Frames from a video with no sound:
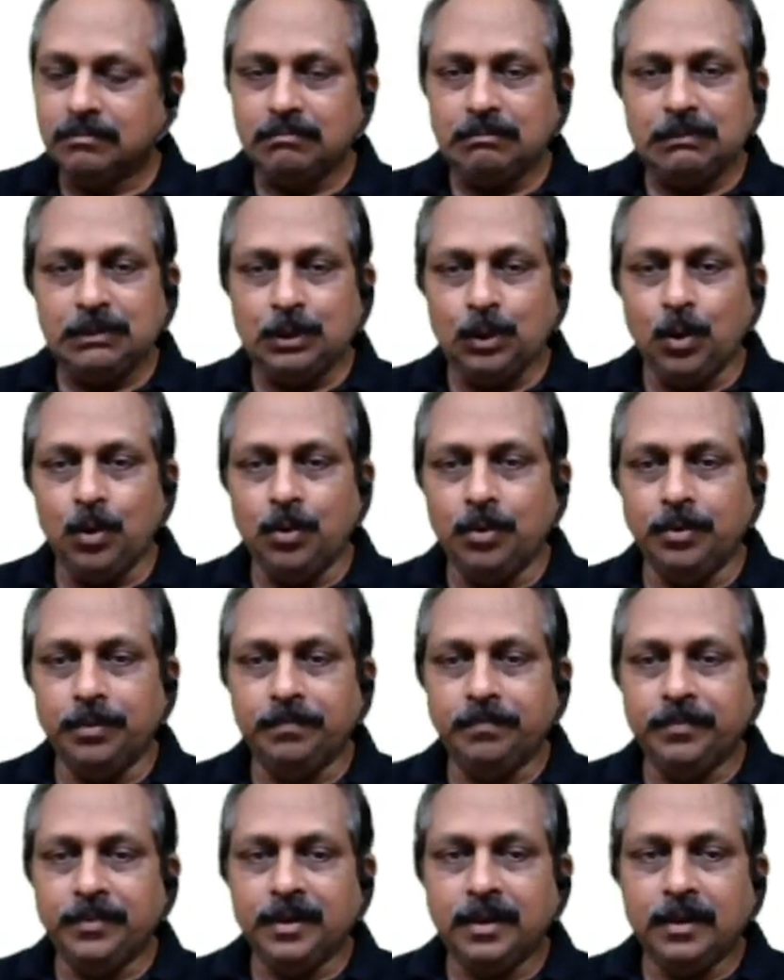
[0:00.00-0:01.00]
no.
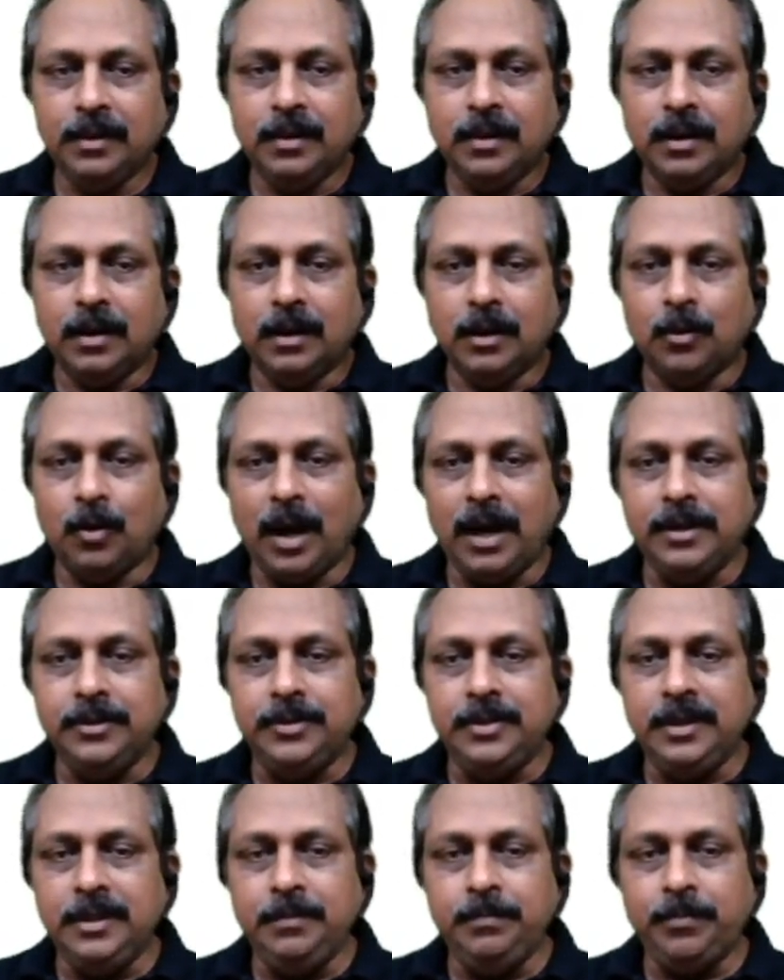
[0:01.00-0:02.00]

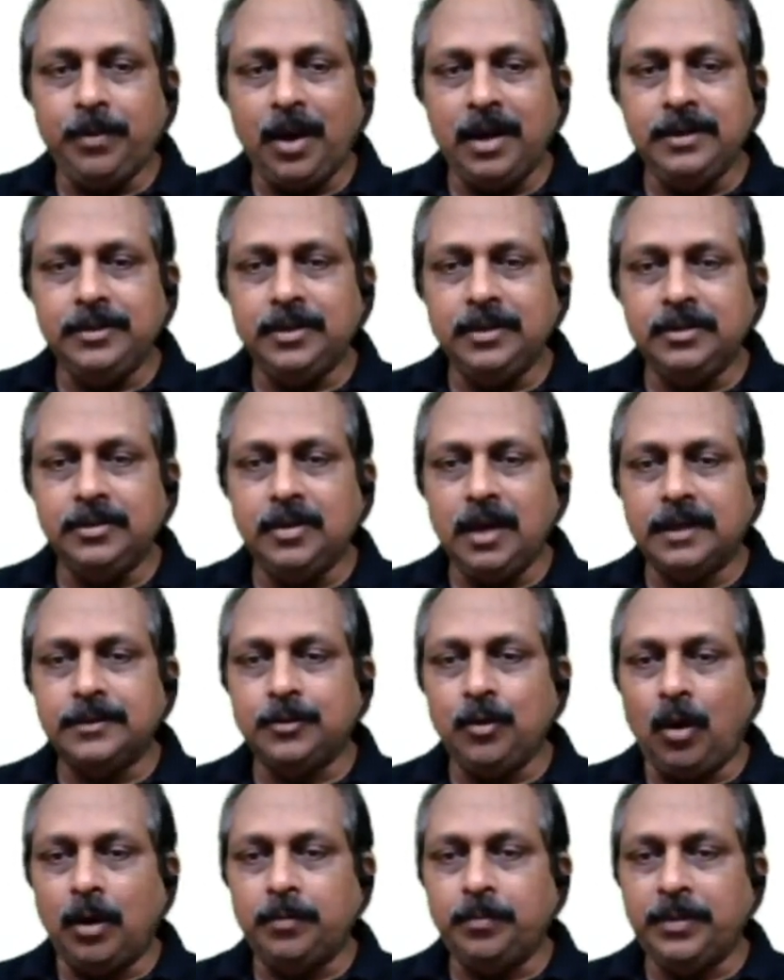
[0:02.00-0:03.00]
Rising prices does
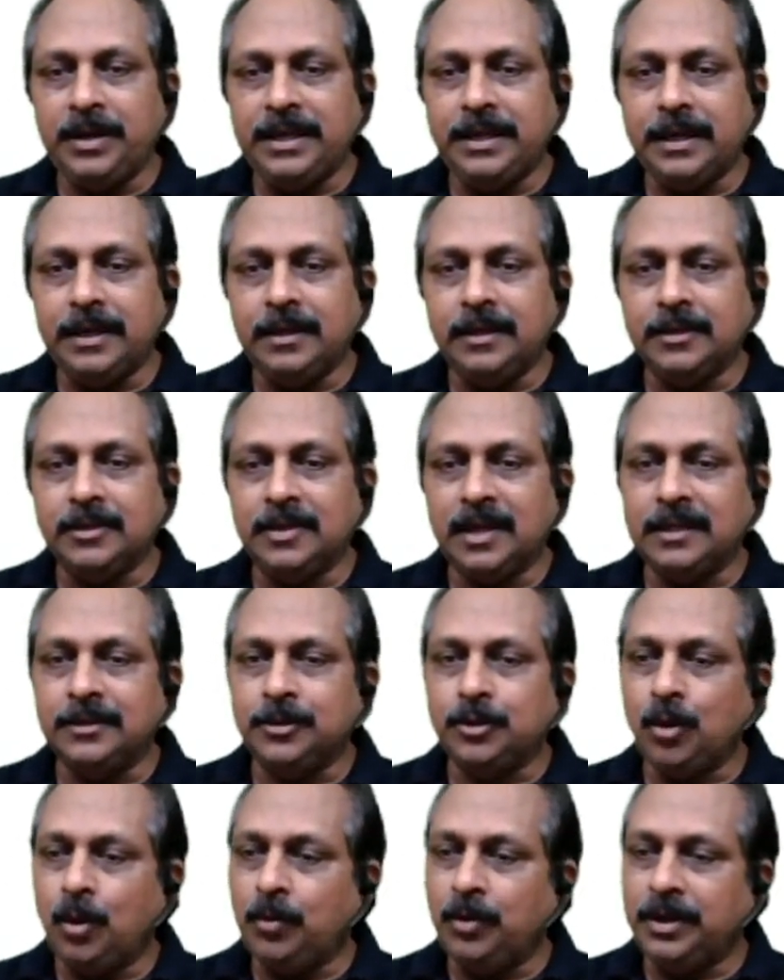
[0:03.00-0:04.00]
not make any sense
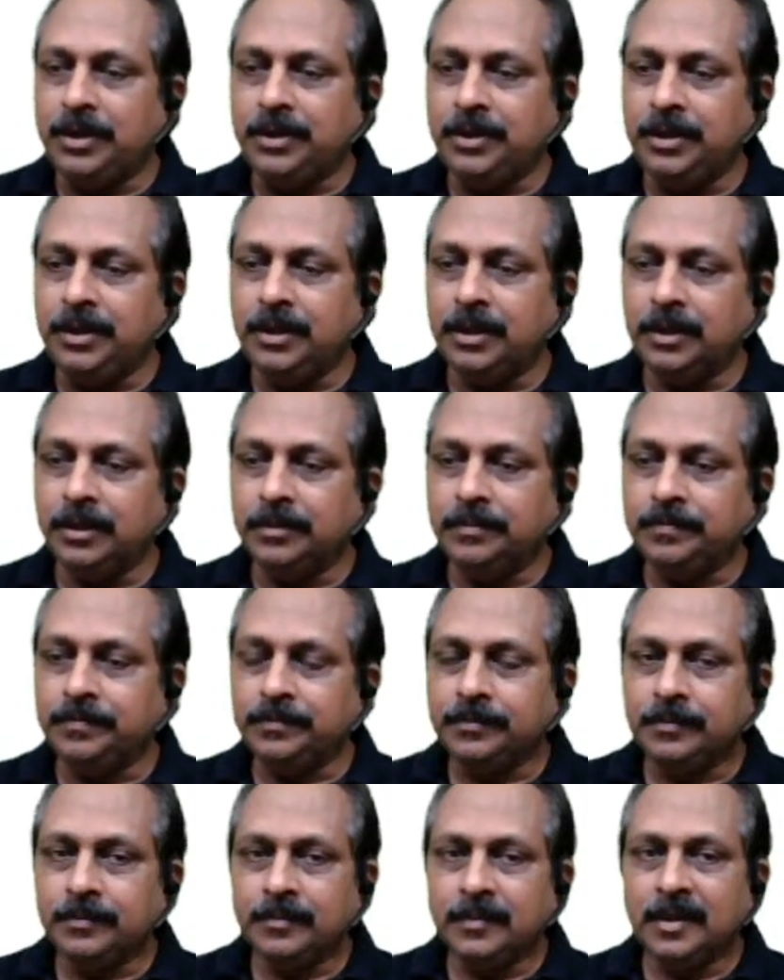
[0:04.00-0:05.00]
over here.
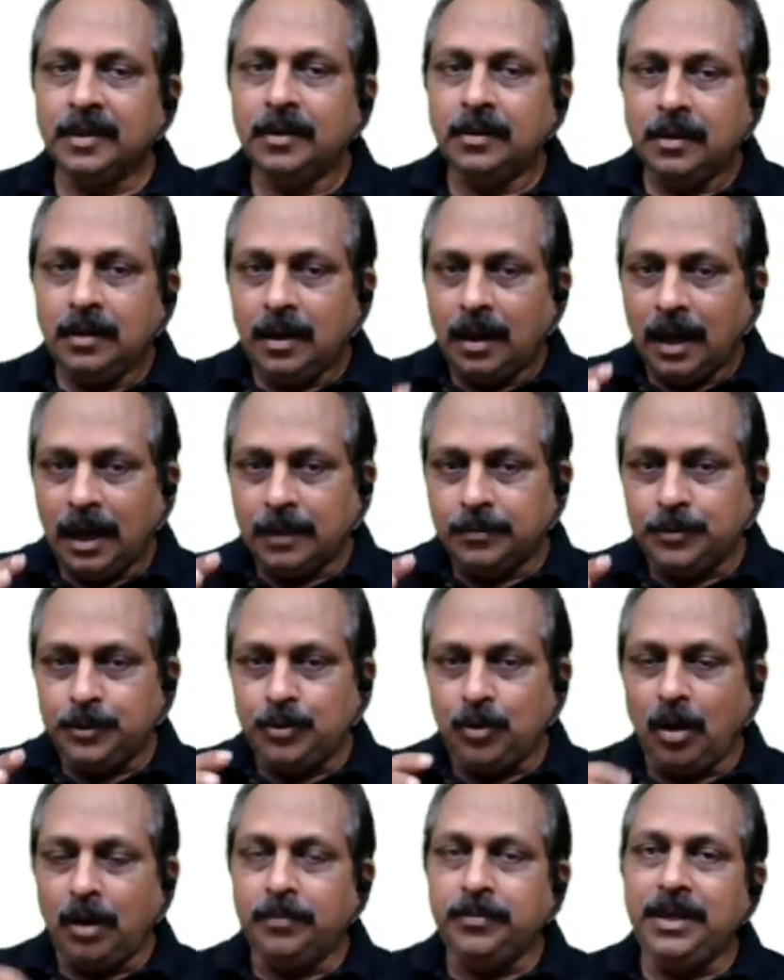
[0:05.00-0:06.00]

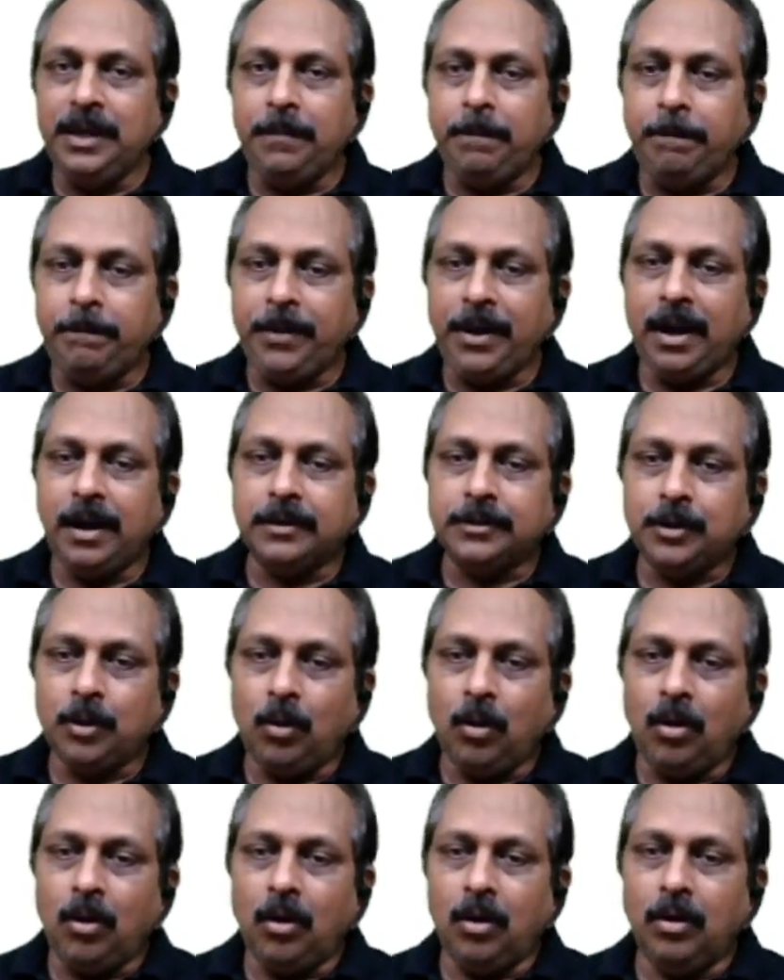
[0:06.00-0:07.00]
Absorb the impact
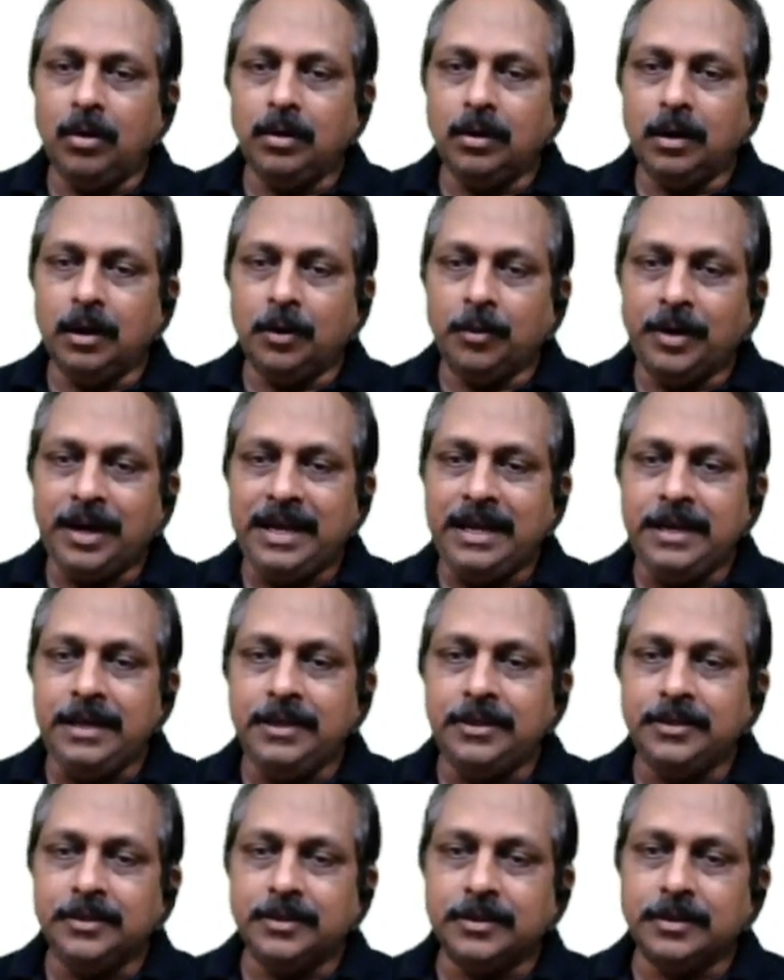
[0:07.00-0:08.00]
or
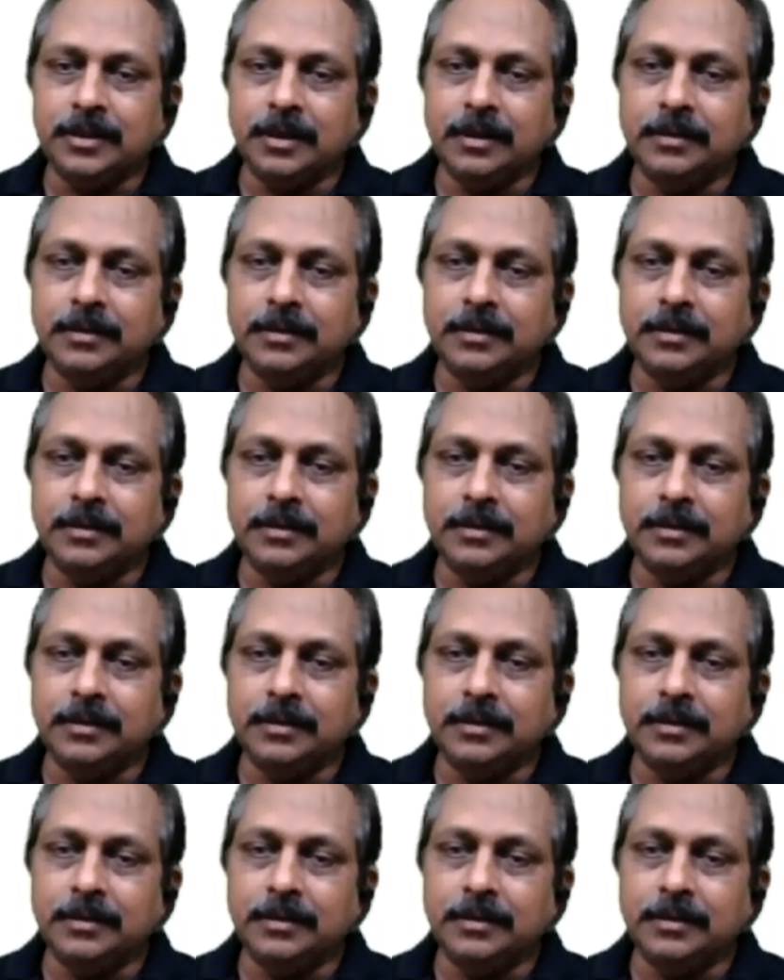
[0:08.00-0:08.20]
raise